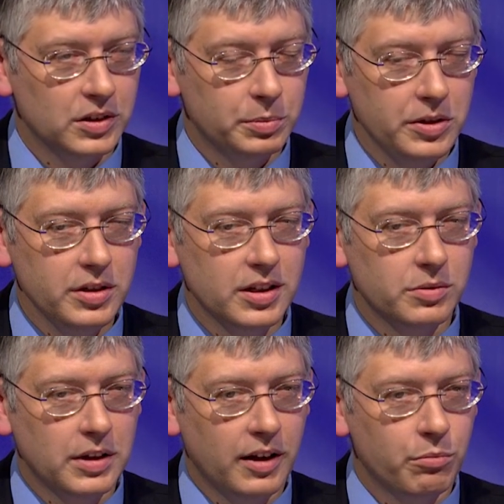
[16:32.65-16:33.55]
especially as
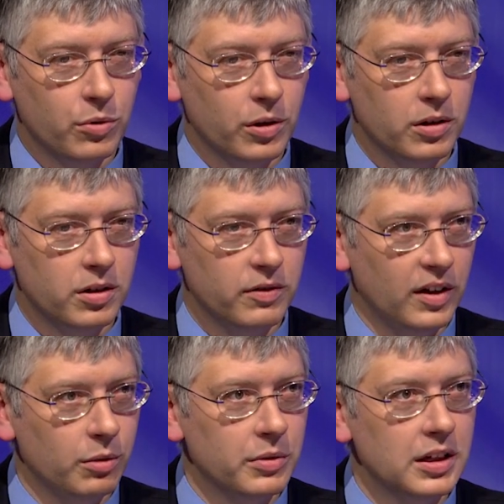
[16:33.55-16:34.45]
we have more
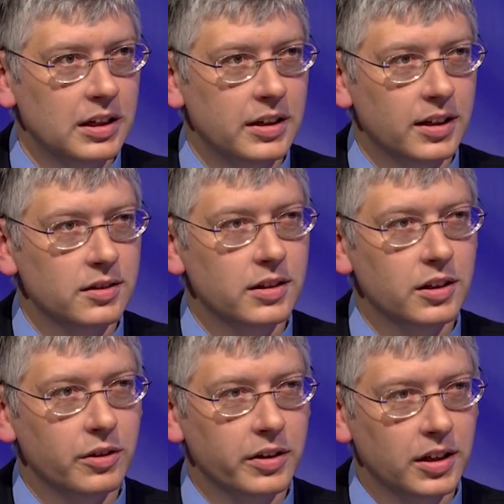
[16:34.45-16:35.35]
development and density
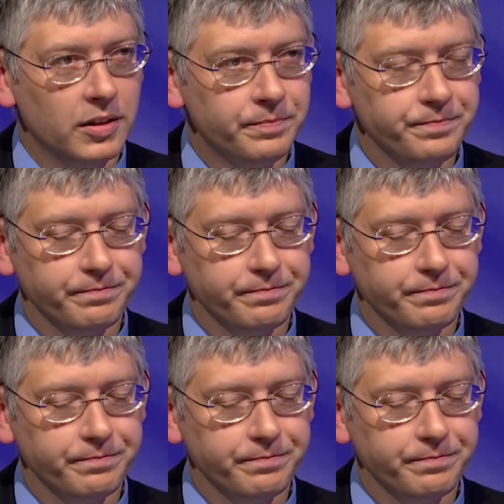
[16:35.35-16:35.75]
going in.